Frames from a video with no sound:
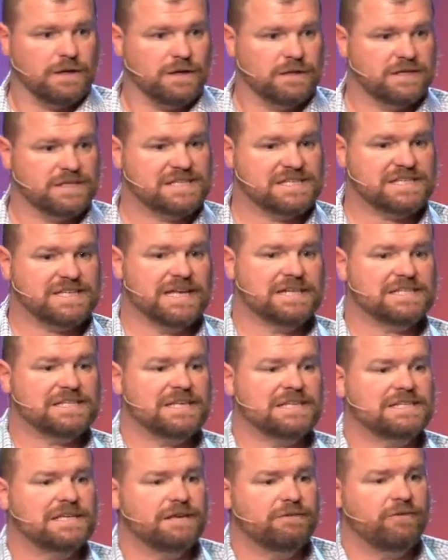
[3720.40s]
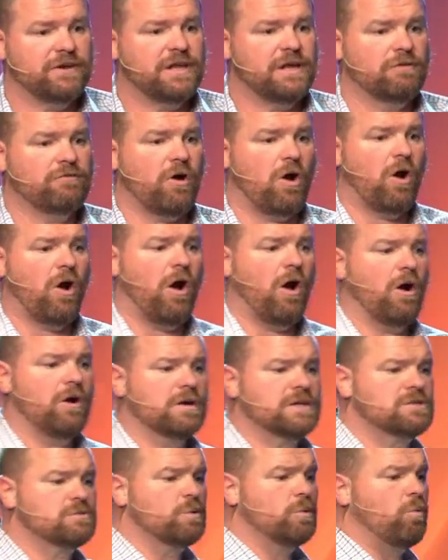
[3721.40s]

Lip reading: The sensitivity of our heart as we